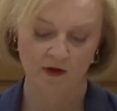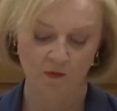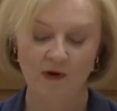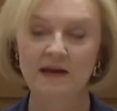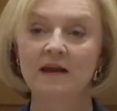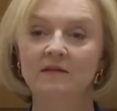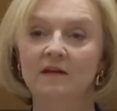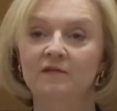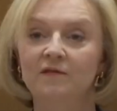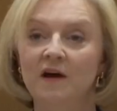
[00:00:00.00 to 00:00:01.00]
We need
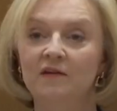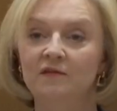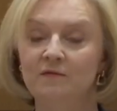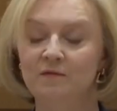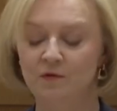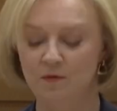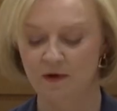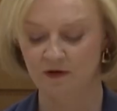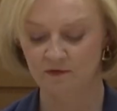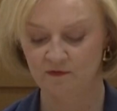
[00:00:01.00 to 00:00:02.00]
this first and
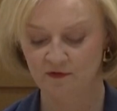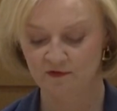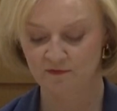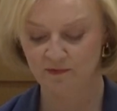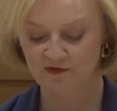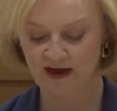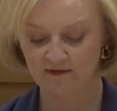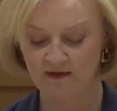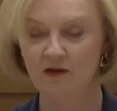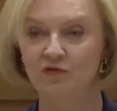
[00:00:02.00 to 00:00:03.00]
foremost to
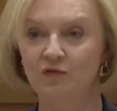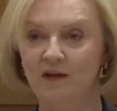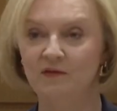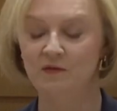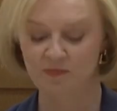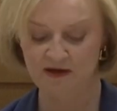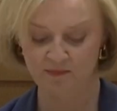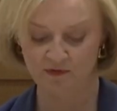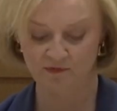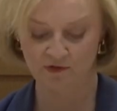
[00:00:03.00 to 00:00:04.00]
protect the interests of the
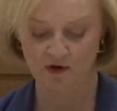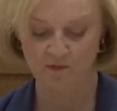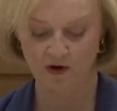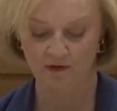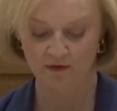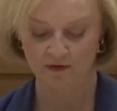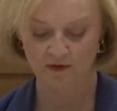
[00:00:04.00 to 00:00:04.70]
people of Taiwan.